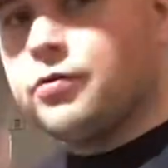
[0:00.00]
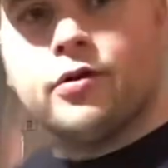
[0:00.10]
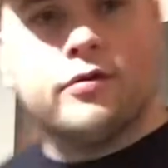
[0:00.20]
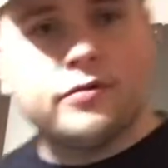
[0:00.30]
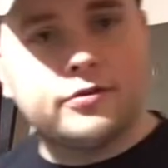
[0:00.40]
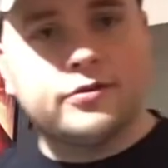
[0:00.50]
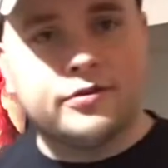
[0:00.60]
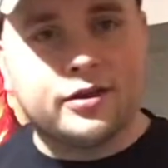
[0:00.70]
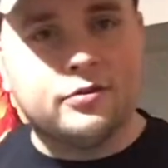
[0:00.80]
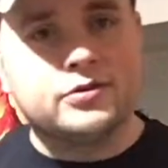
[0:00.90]
of us.
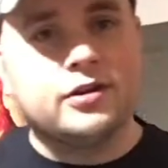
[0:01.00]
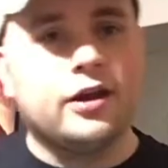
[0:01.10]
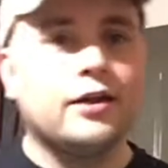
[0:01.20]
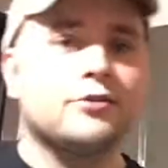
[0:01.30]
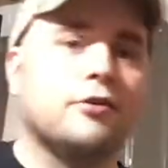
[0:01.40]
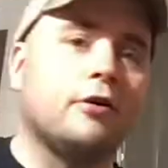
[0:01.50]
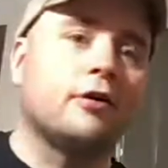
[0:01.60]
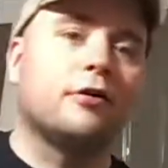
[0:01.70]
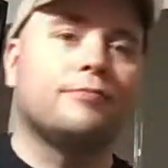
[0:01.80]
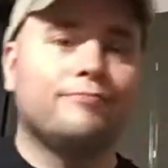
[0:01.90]
He was a NASCAR,
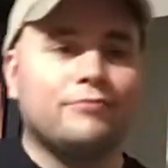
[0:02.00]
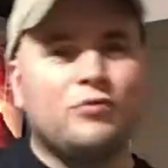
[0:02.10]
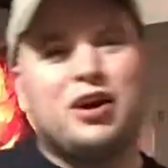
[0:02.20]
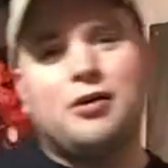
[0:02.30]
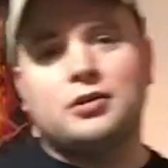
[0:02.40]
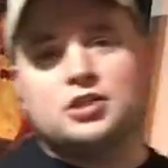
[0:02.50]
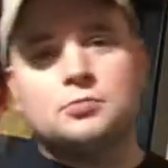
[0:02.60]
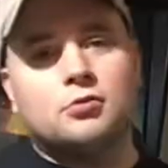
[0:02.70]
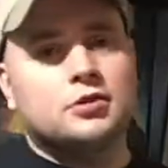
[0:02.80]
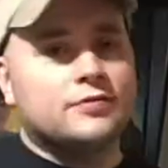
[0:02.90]
well, a
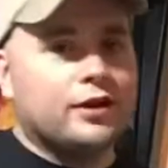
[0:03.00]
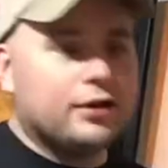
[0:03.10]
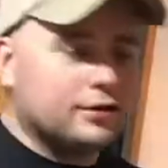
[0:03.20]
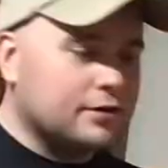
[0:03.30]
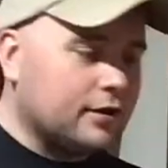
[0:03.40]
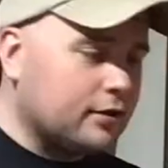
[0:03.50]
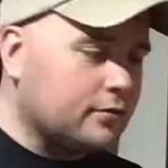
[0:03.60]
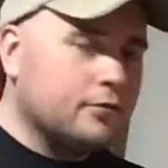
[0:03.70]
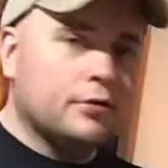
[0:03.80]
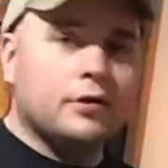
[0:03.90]
sports fan, he said,
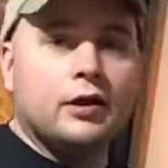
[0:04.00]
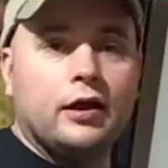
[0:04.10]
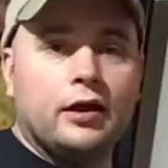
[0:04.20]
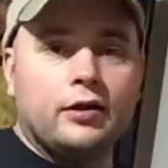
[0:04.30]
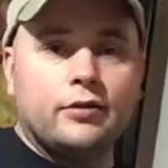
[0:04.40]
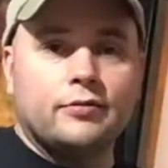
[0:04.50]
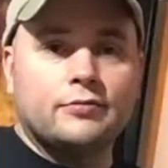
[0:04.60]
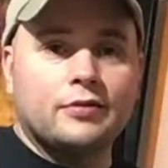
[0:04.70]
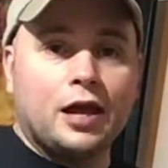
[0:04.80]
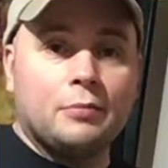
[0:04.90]
and
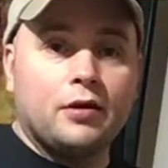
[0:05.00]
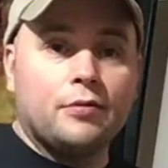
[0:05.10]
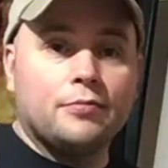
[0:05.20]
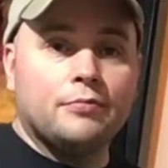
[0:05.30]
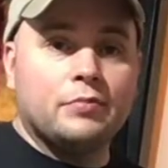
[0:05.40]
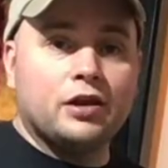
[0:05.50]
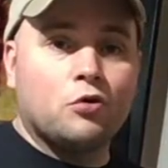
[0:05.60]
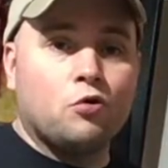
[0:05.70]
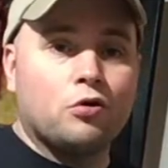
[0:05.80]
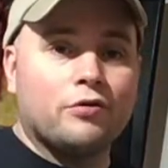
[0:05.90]
I'm a big
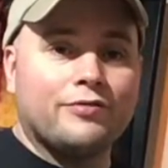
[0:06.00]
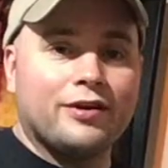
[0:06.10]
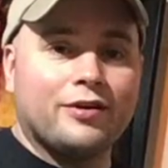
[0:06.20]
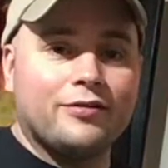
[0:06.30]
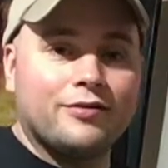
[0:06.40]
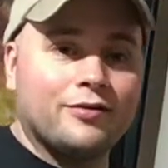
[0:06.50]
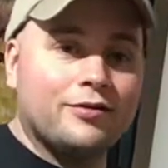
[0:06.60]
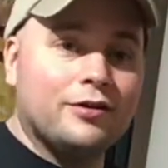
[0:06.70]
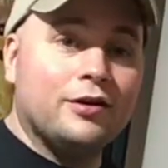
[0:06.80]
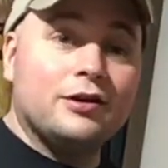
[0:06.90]
horror fan.
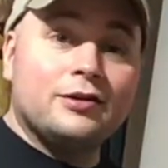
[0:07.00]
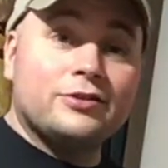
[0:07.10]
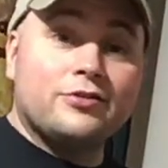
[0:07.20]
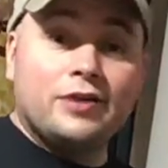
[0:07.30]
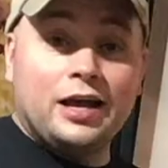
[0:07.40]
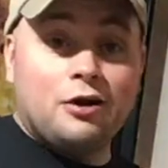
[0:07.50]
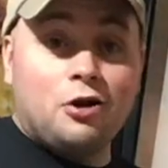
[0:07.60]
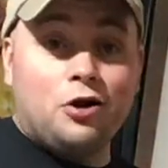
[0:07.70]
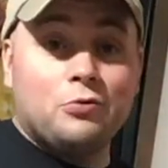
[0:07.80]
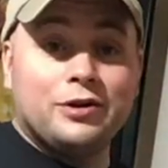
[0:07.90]
So now
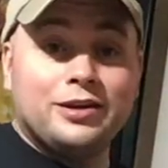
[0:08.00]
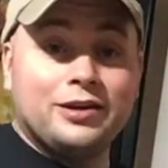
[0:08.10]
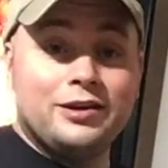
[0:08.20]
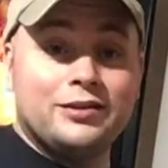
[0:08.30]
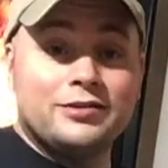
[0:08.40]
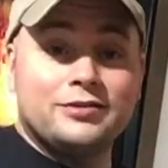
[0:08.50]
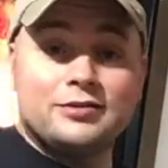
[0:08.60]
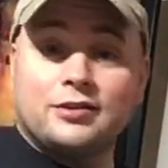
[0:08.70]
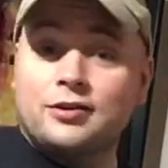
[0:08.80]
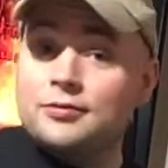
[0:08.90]
all we need is a